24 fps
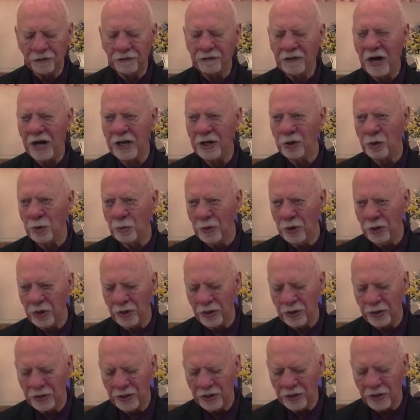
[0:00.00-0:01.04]
the final
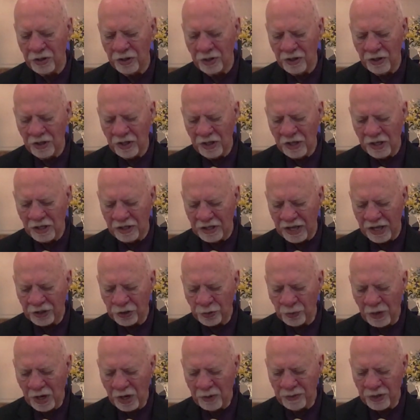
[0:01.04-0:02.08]
word.
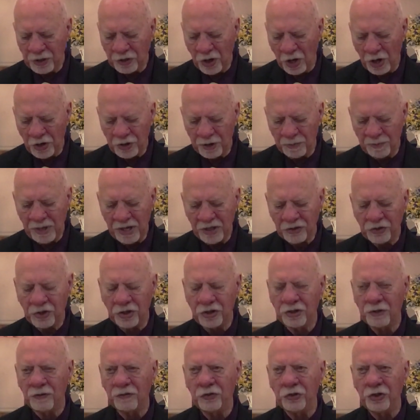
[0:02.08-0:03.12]
That's why we call the
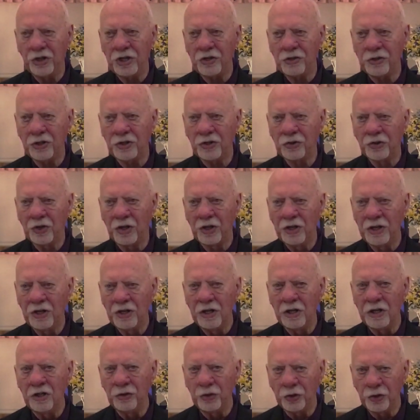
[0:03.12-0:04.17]
message of Jesus
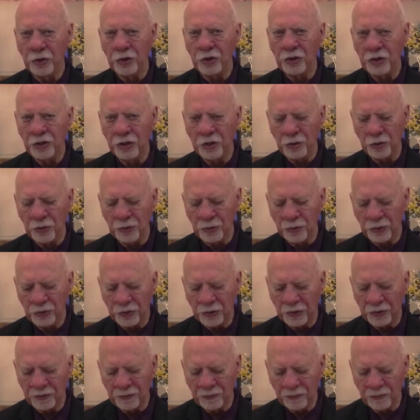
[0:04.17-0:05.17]
the good news.